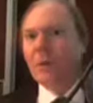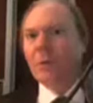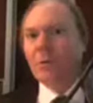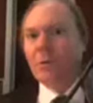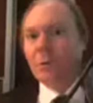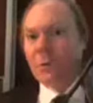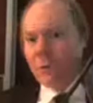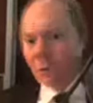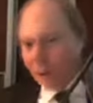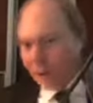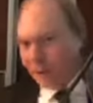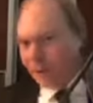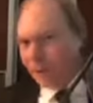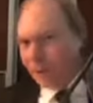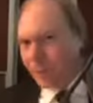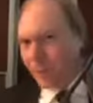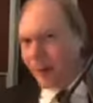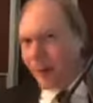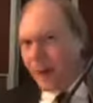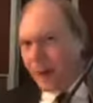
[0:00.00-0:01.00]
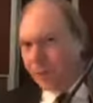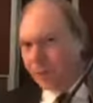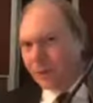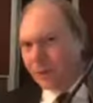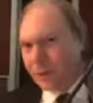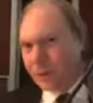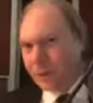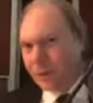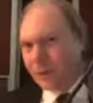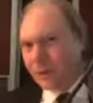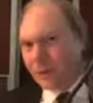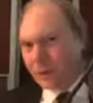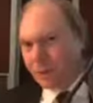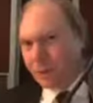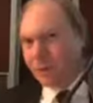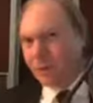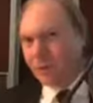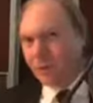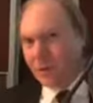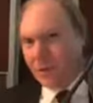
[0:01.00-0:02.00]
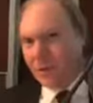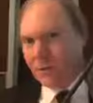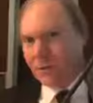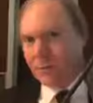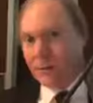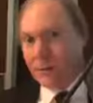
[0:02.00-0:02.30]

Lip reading: do you think this might actually give him the chance